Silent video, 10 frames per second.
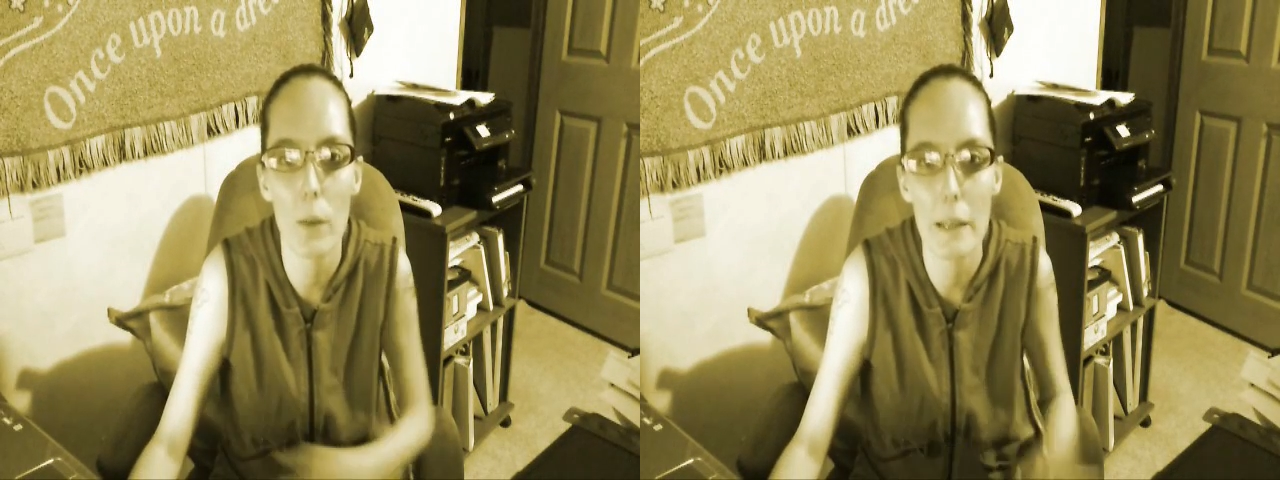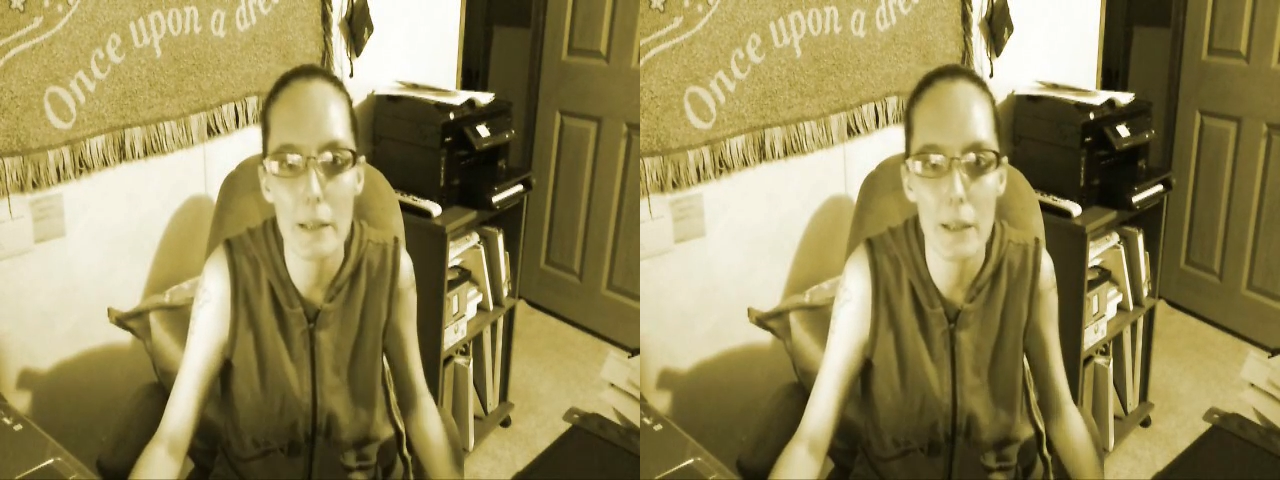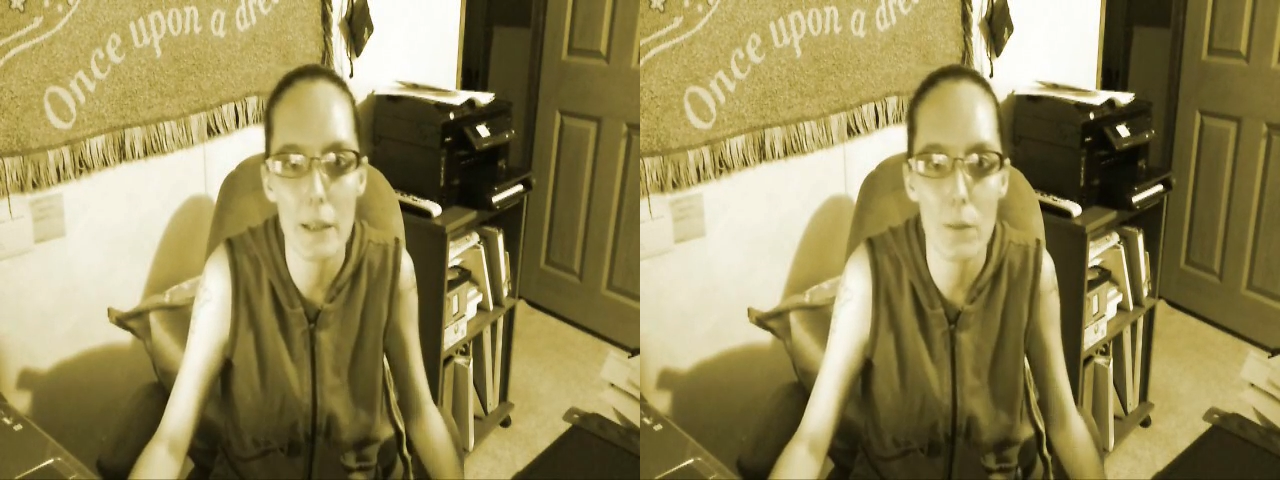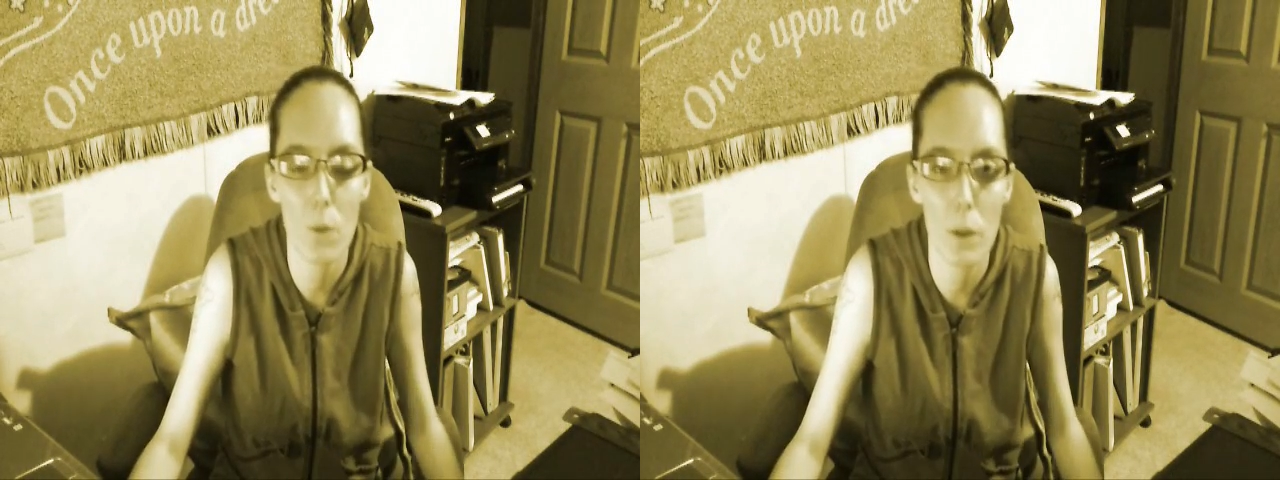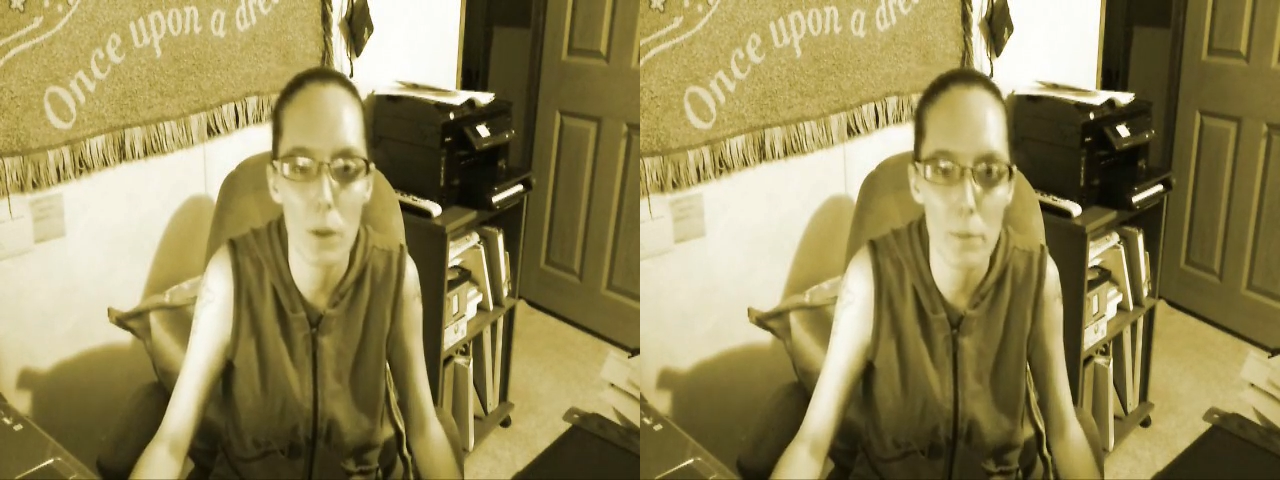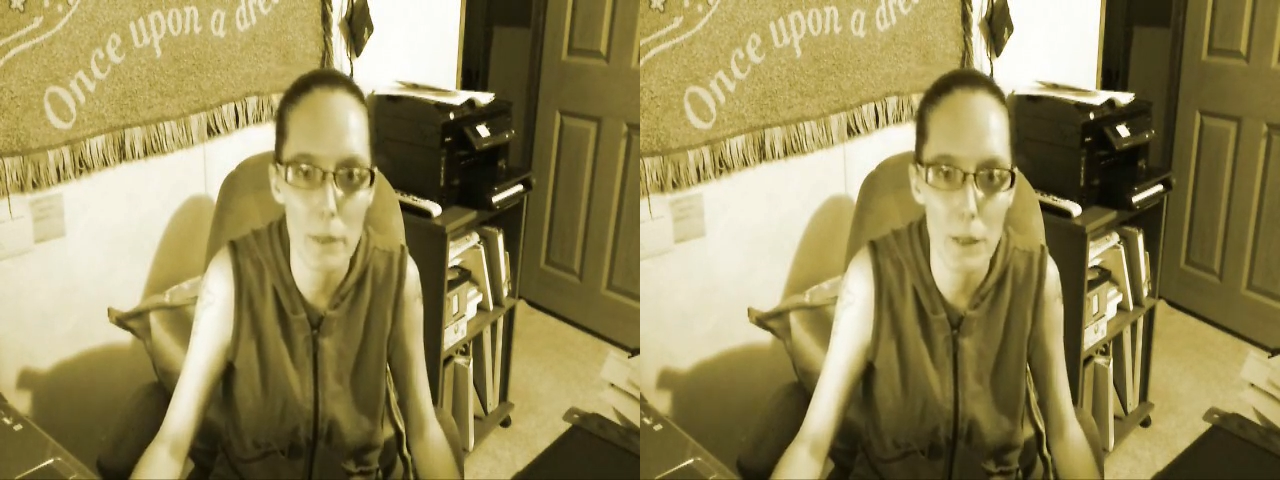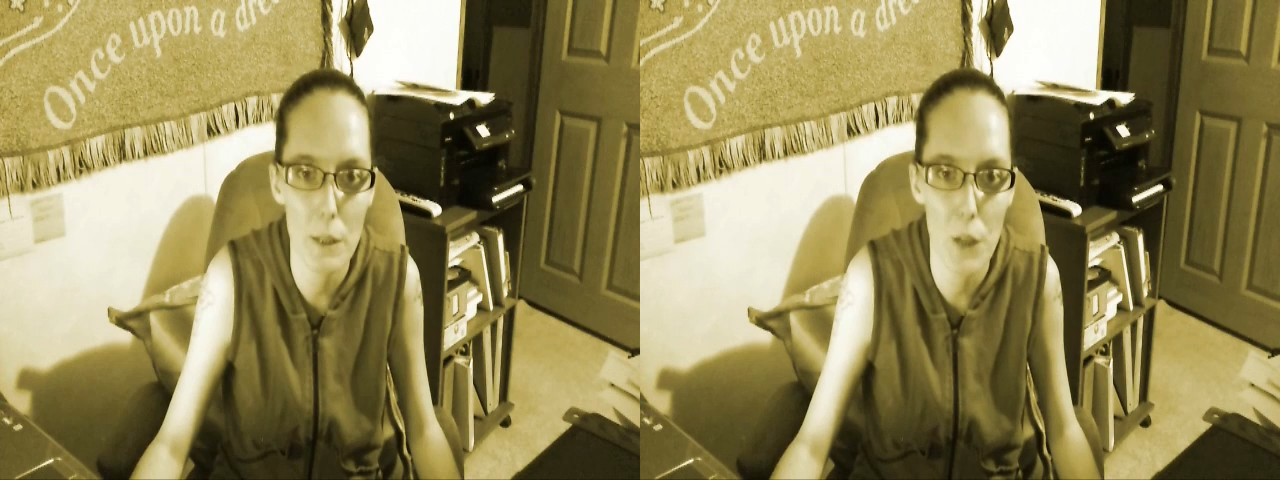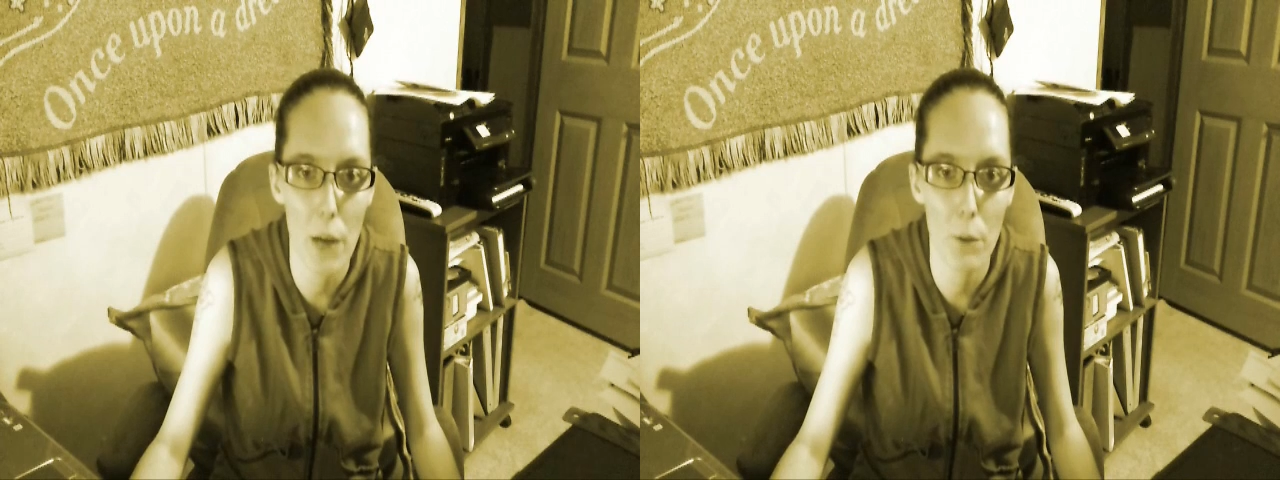eSig forums and
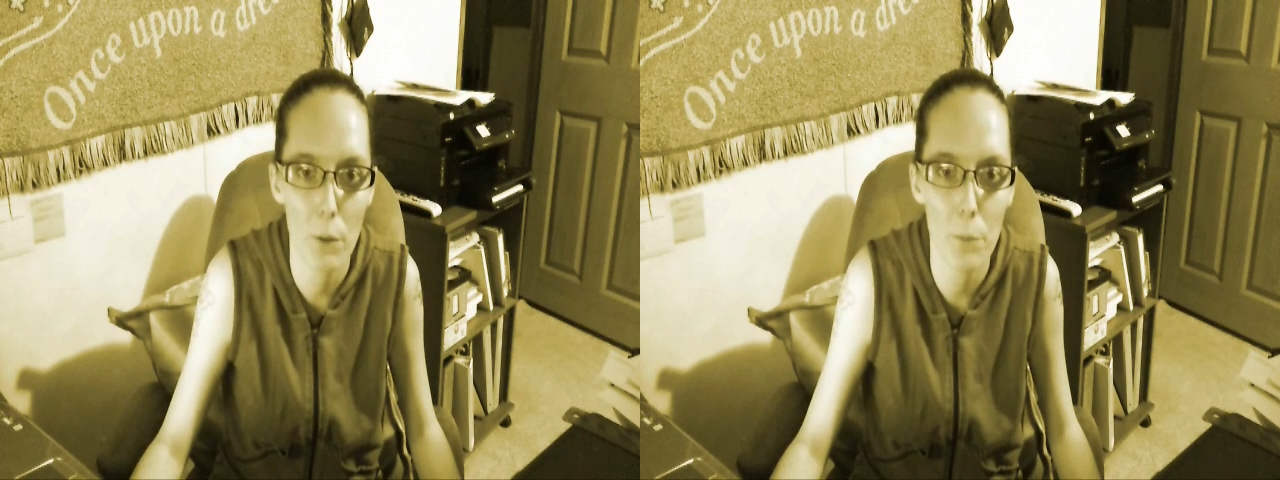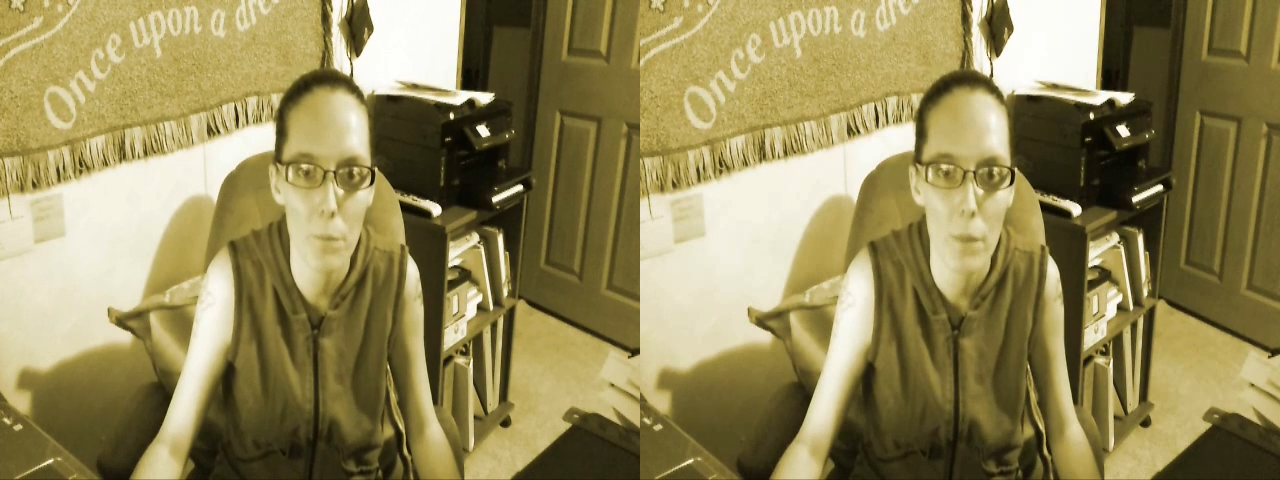chat room.